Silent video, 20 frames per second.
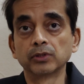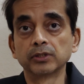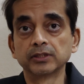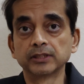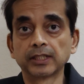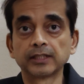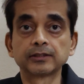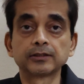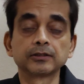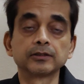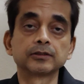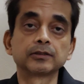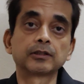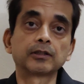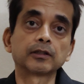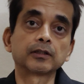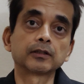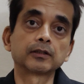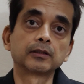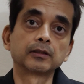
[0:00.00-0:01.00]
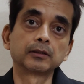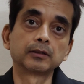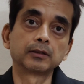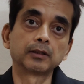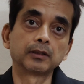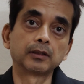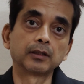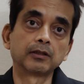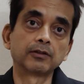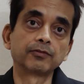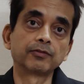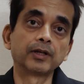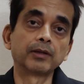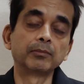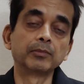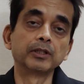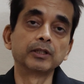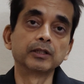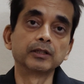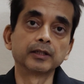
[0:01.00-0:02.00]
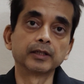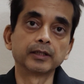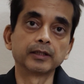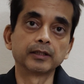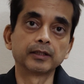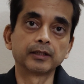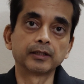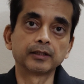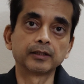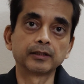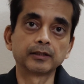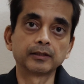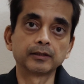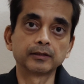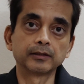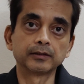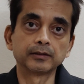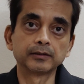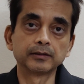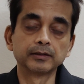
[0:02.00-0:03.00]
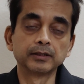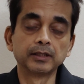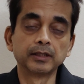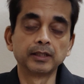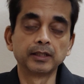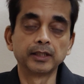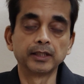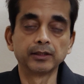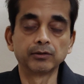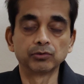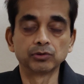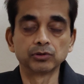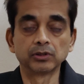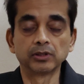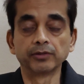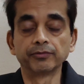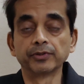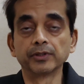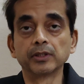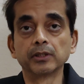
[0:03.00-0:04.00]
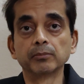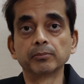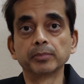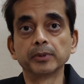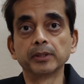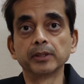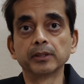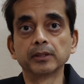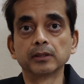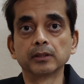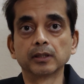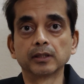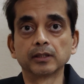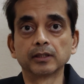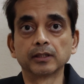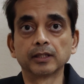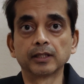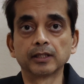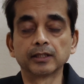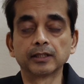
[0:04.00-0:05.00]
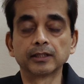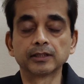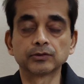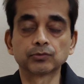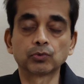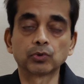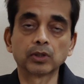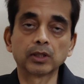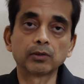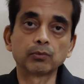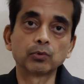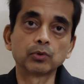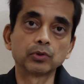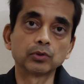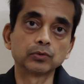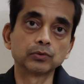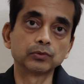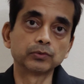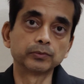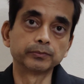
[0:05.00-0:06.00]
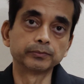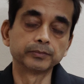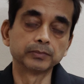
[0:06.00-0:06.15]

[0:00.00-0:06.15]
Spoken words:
disaster struck our family again, and it was a difficult period, and that's what I want to